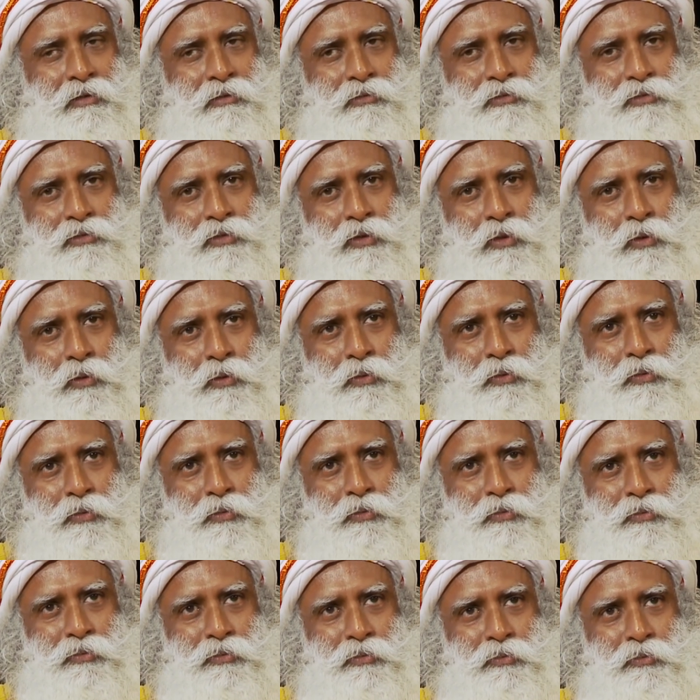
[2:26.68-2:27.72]

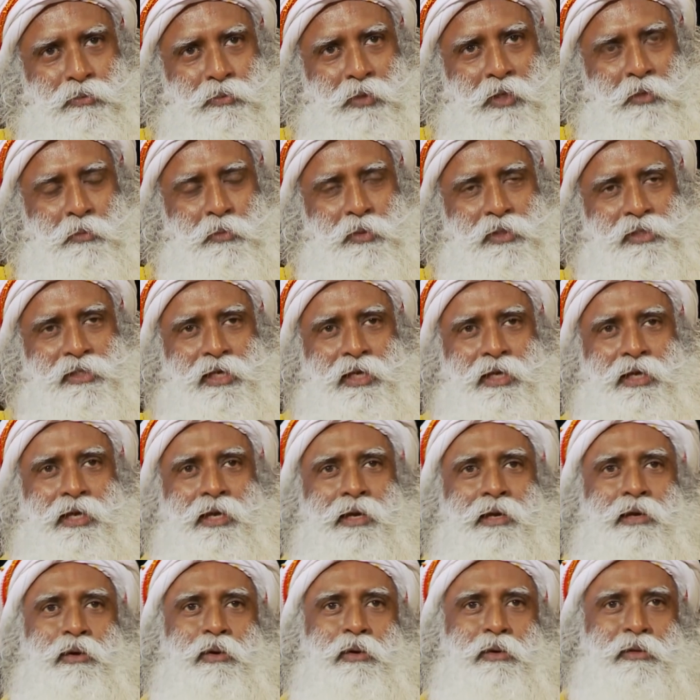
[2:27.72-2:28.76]
So when we say
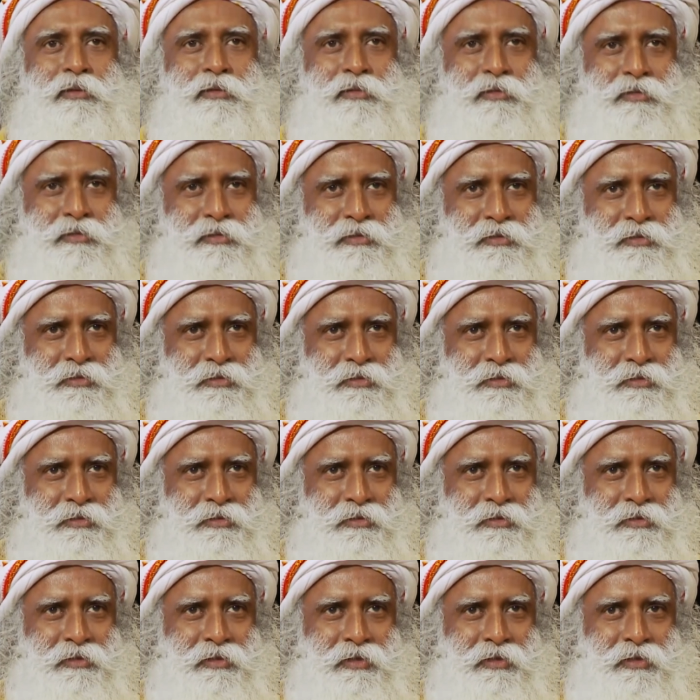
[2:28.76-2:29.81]
chaos,
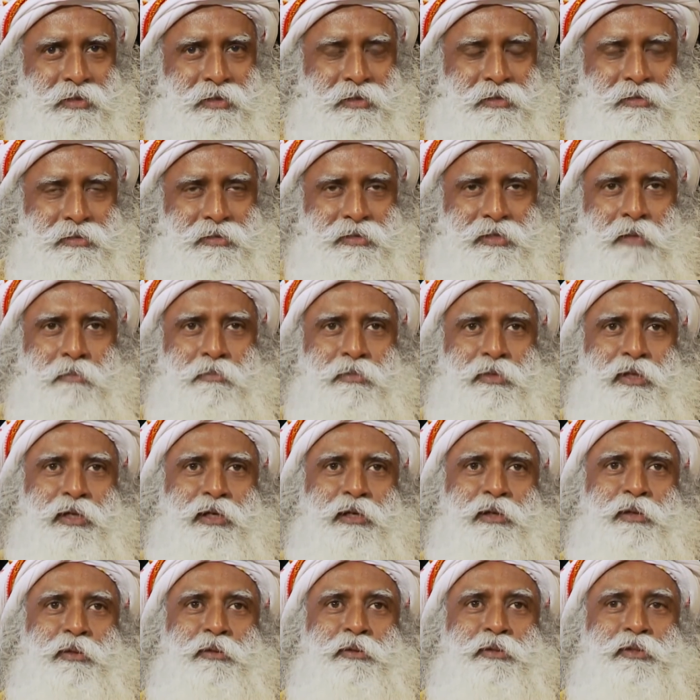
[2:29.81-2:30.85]

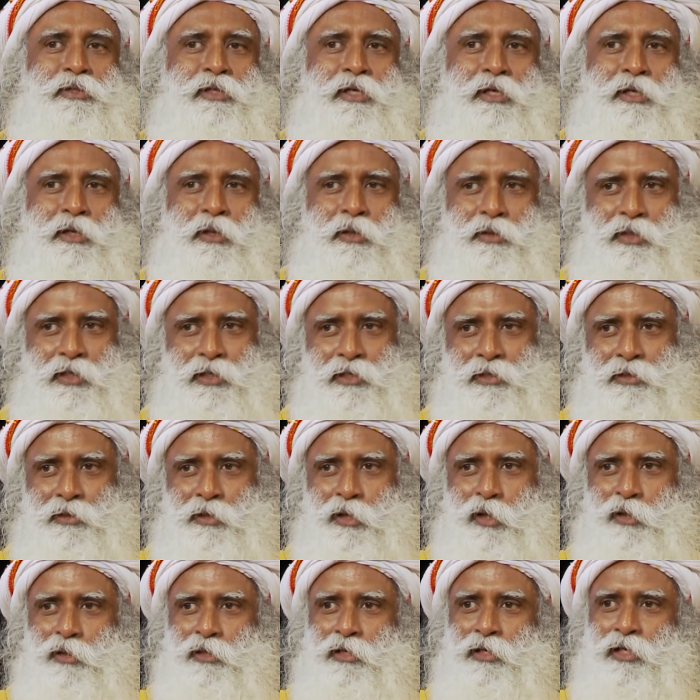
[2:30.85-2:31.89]
something looks chaotic,
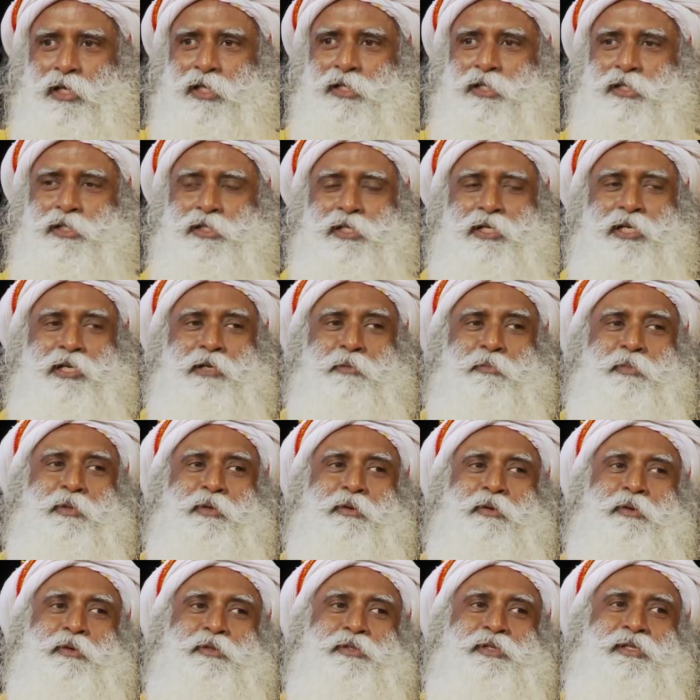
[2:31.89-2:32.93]
not necessarily
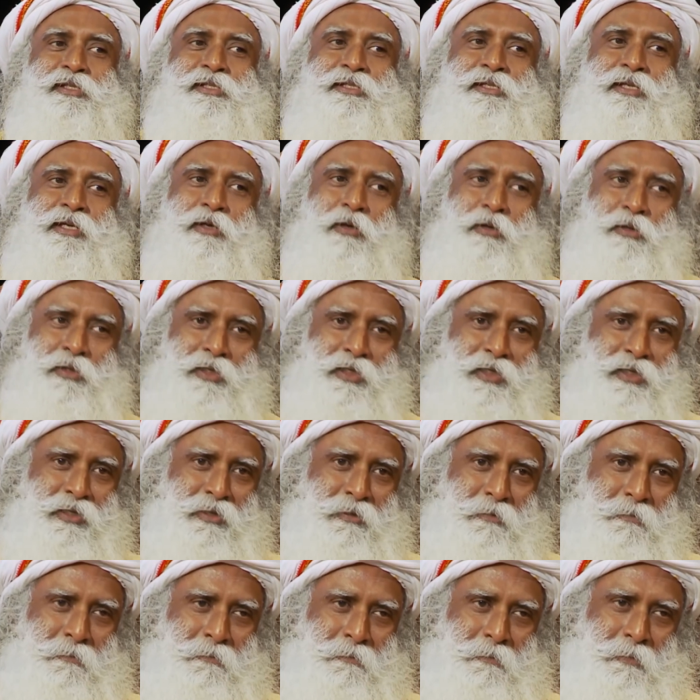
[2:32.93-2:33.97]
because it's chaotic,
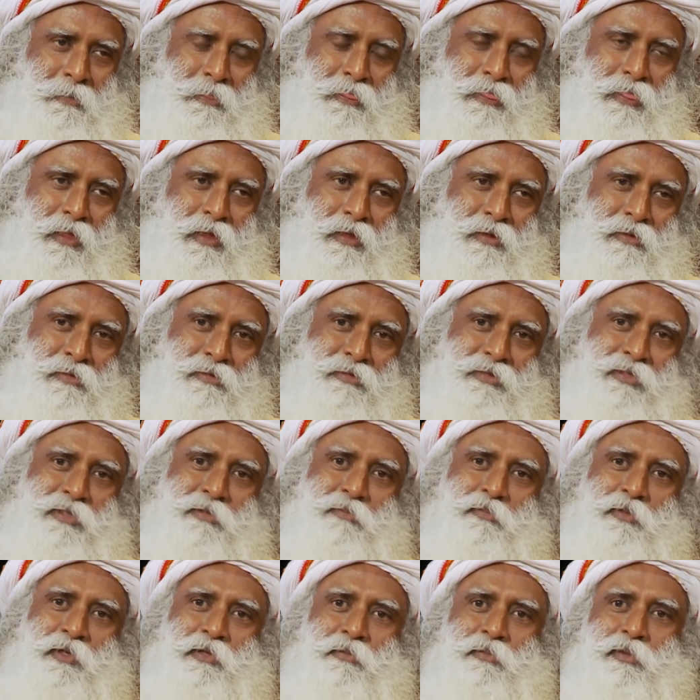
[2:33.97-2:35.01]

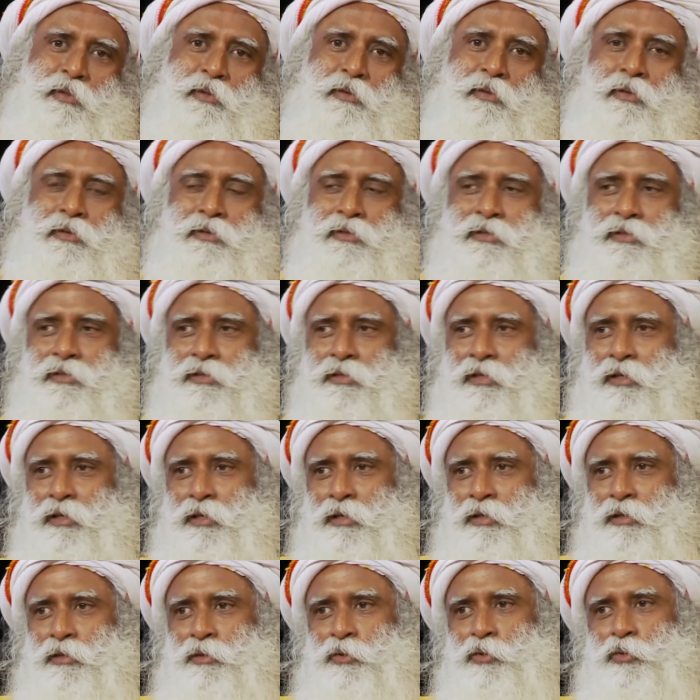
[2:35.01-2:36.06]
simply because
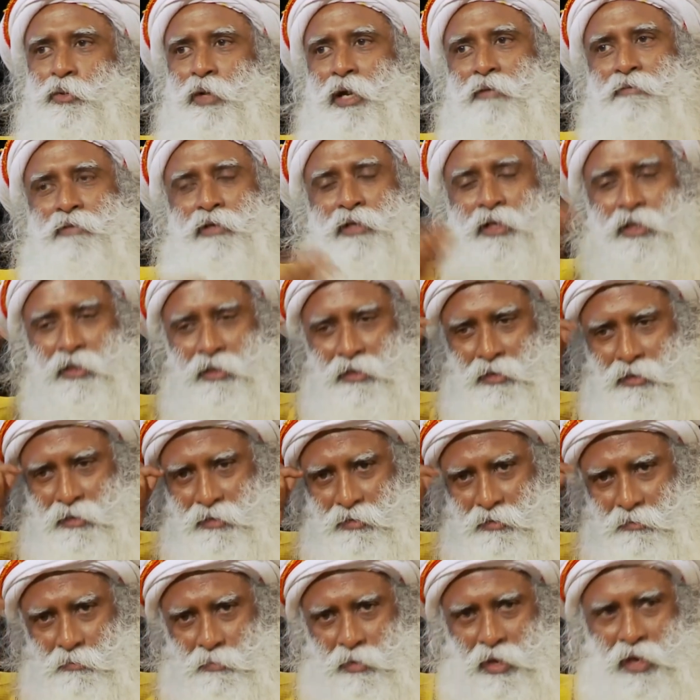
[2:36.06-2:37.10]
you have a
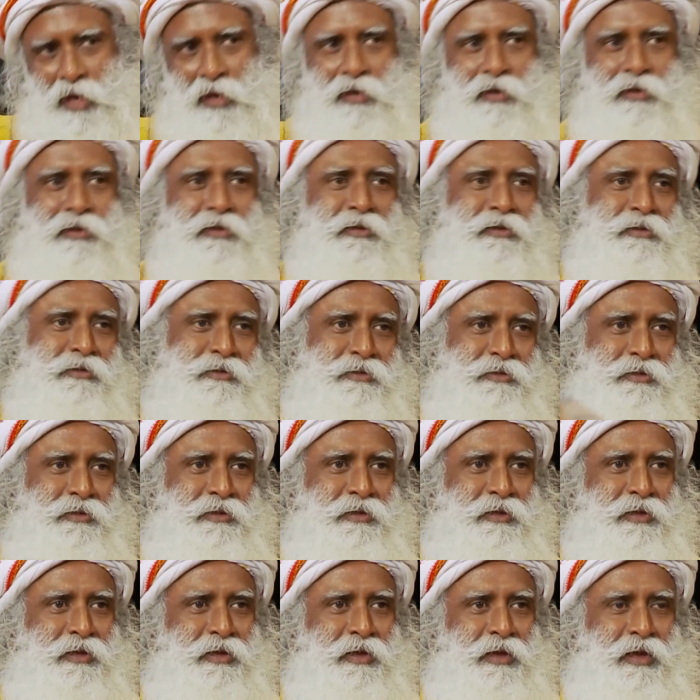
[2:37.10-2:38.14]
linear mind
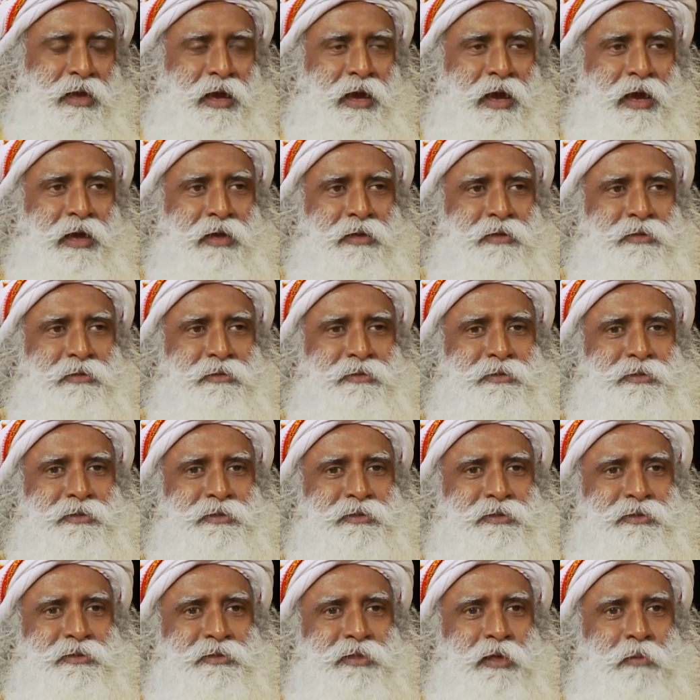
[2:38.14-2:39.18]

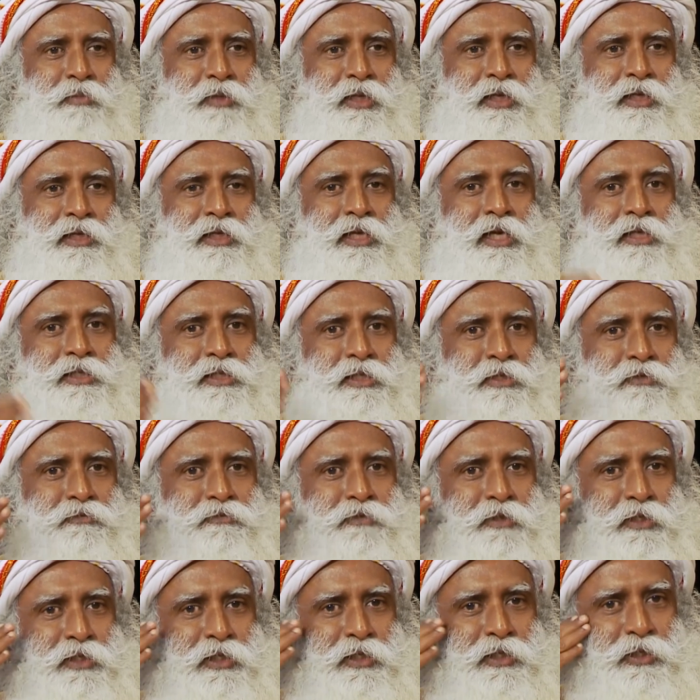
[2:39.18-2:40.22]
and something doesn't
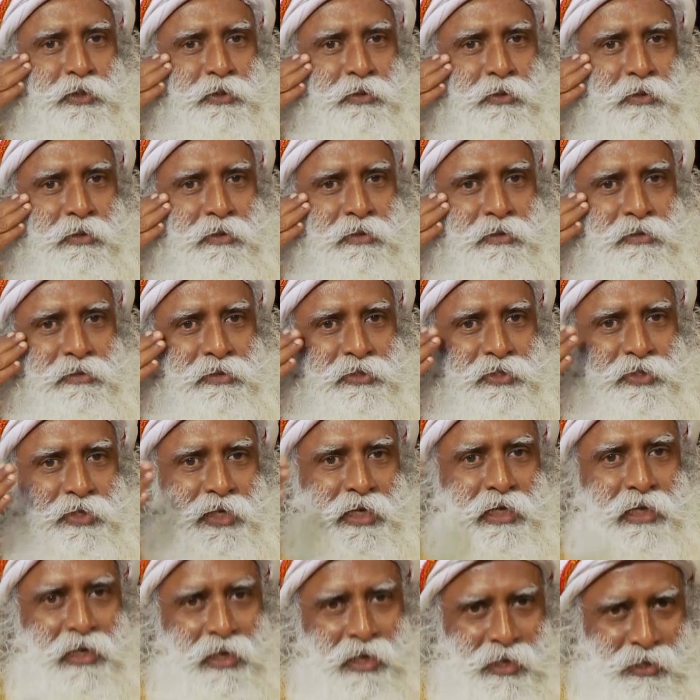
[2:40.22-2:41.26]
fit into your
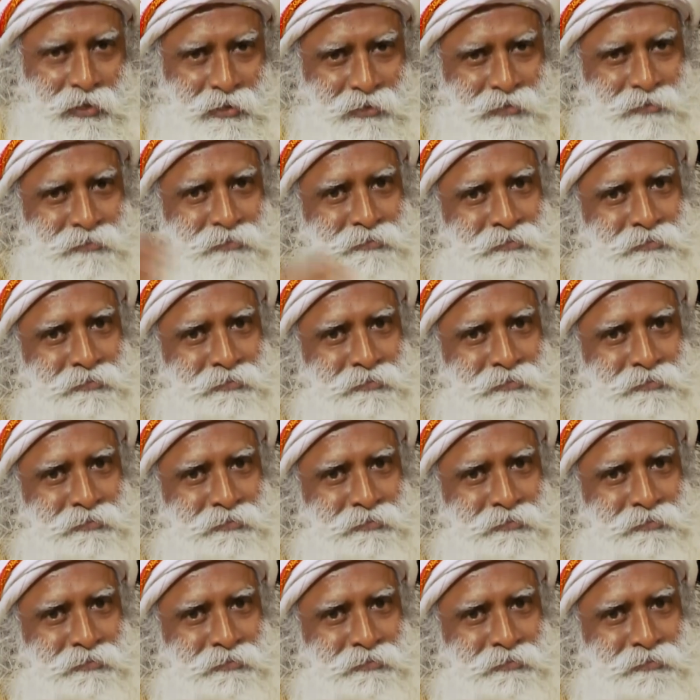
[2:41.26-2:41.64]
straight line,